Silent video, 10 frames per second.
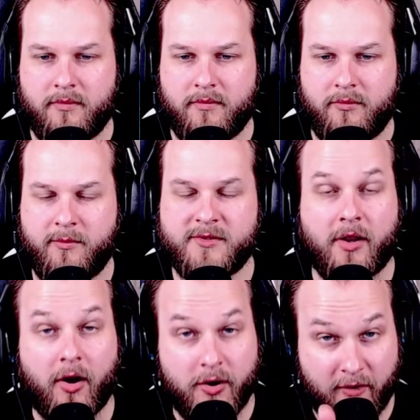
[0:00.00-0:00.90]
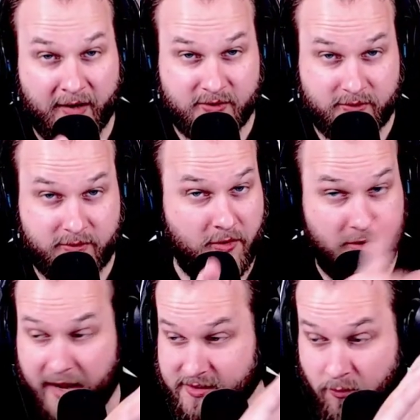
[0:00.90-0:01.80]
Scooby's like, all right, you're
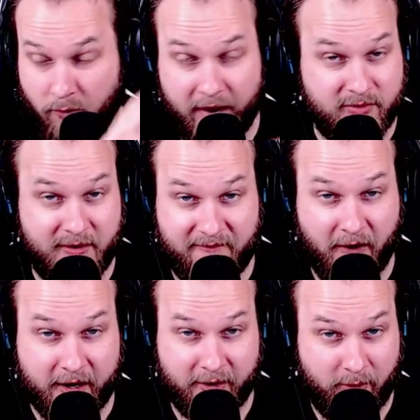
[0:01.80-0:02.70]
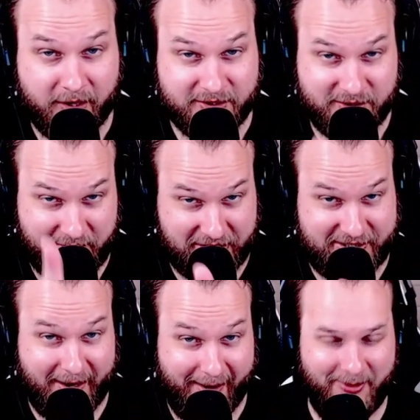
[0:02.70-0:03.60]
asking way too many fucking questions. You gotta stop.